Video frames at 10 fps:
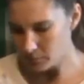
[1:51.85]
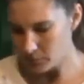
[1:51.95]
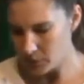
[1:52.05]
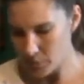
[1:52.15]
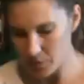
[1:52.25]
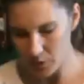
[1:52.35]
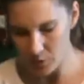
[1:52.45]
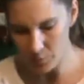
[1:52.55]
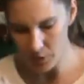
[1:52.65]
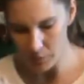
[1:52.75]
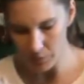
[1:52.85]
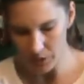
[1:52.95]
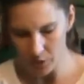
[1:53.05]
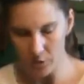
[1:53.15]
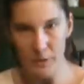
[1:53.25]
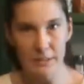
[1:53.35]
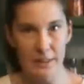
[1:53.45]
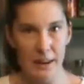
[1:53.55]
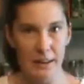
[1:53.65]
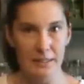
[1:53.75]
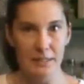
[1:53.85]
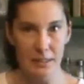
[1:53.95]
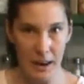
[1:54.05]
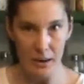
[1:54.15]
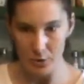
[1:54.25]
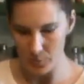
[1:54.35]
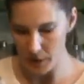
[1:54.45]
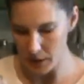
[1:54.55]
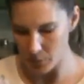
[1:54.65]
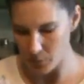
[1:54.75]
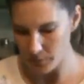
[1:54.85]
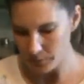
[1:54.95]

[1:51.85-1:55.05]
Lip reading: Some of you have probably heard me say it's the Canner's Bible.